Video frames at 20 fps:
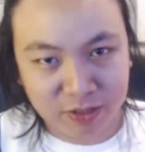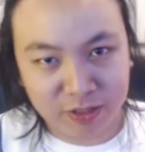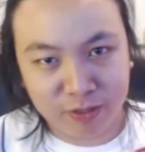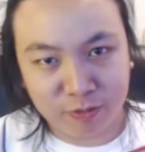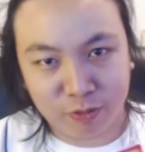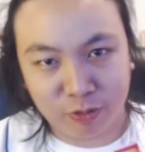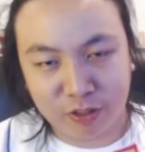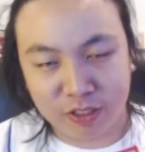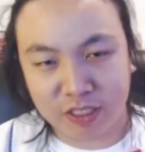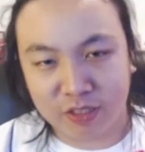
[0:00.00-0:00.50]

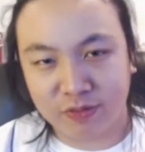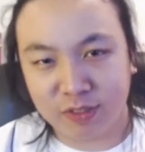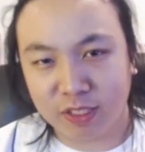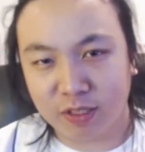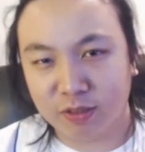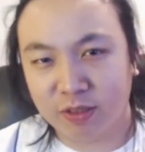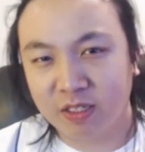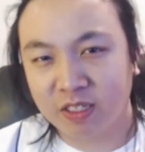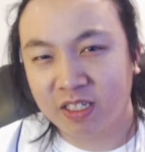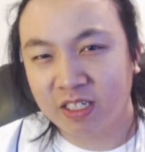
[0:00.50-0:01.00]
The point of this
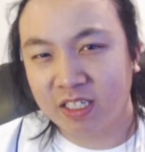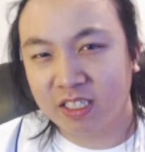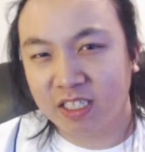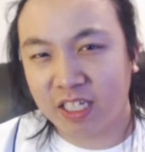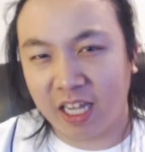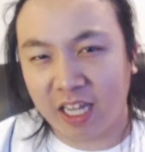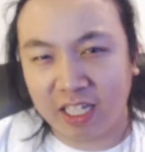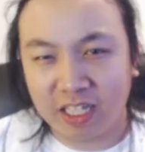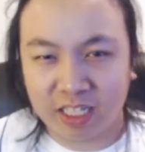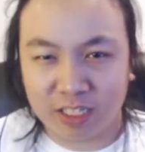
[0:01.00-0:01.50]
video is
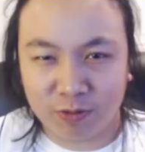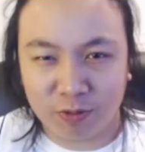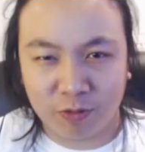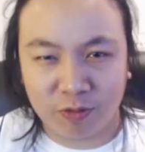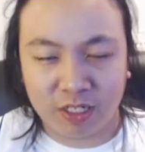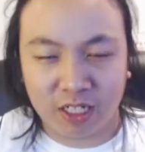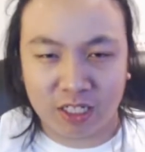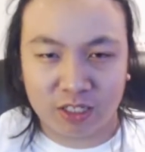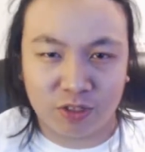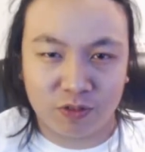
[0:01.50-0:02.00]
to analyze what we
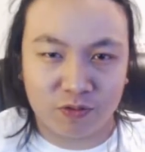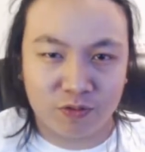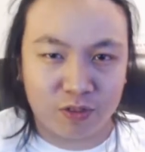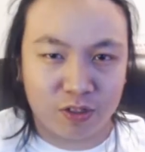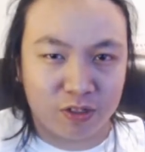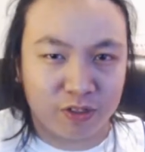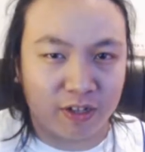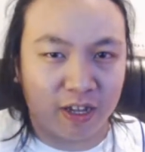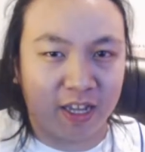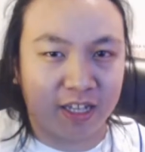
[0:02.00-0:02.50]
got so
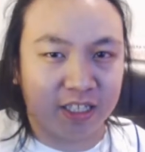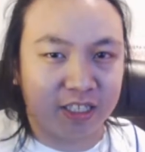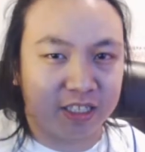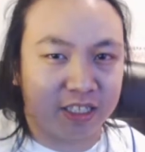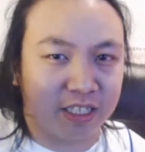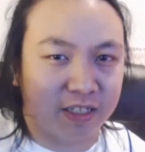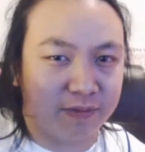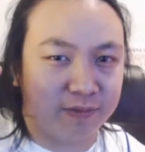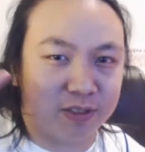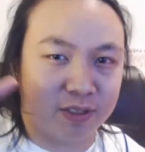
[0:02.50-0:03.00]
far and
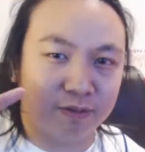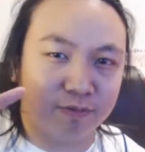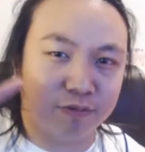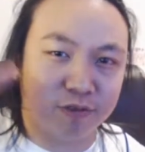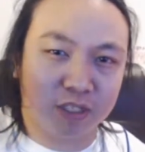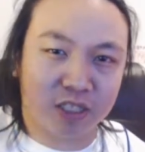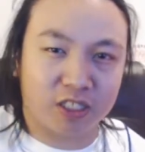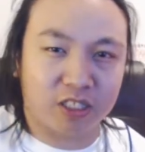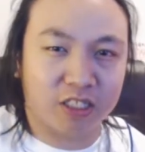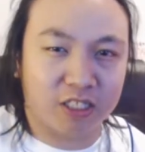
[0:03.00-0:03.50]
give some
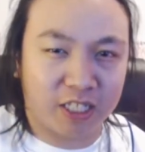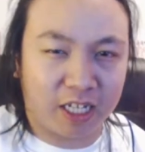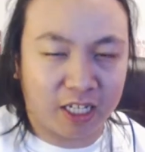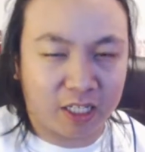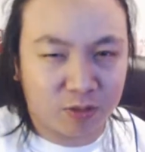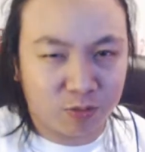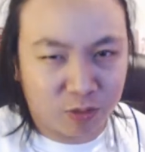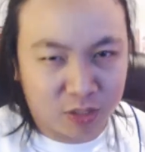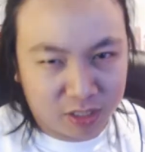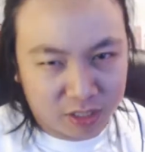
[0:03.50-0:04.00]
predictions as
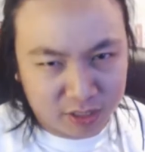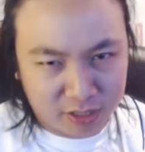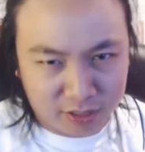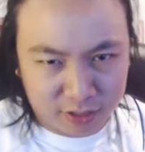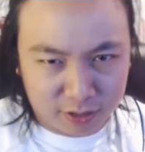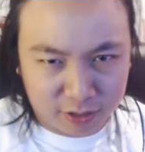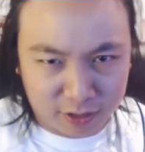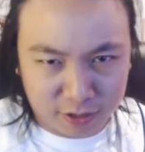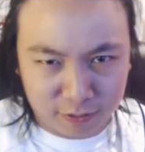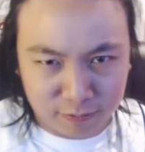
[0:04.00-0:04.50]
what this
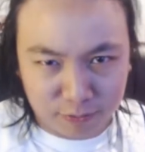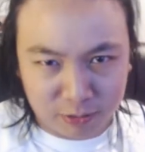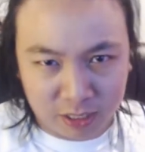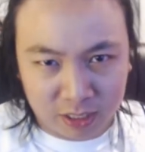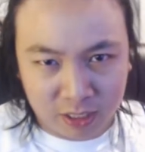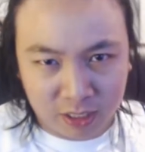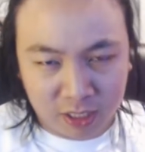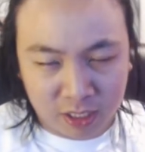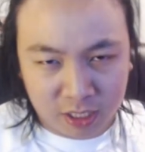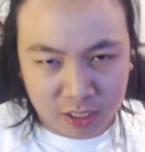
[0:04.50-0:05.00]
song could be.